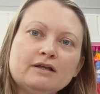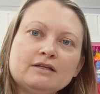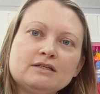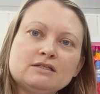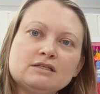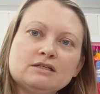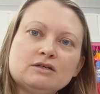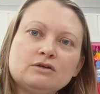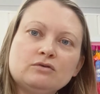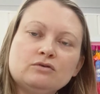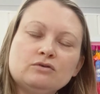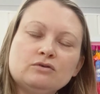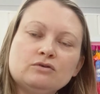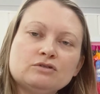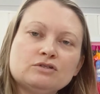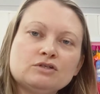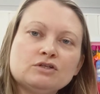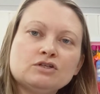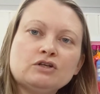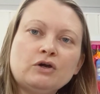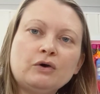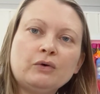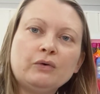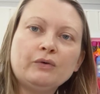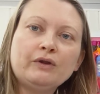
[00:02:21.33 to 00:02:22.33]
To
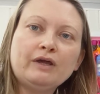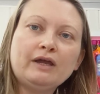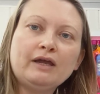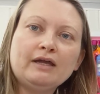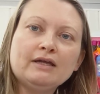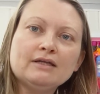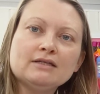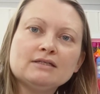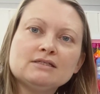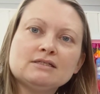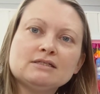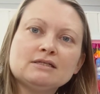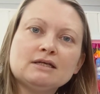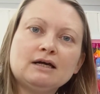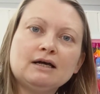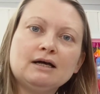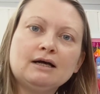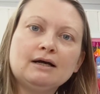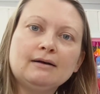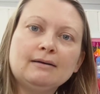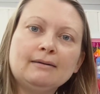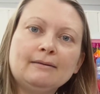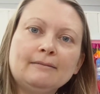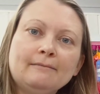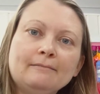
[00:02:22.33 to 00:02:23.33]
donate
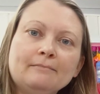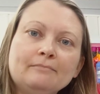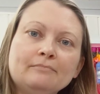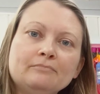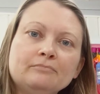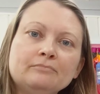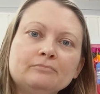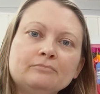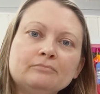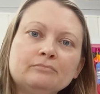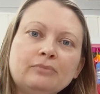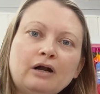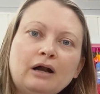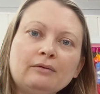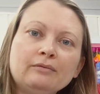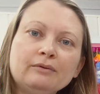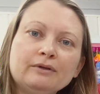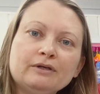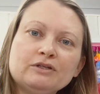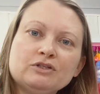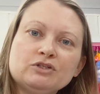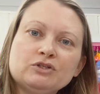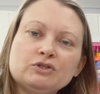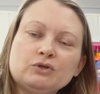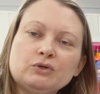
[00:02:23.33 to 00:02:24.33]

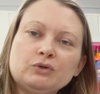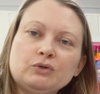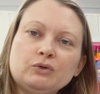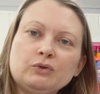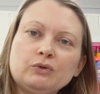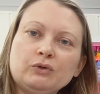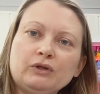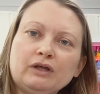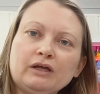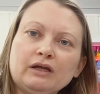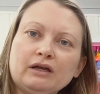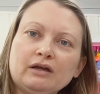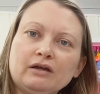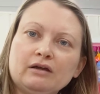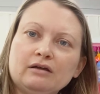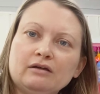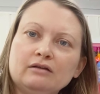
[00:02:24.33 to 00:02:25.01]
probably to like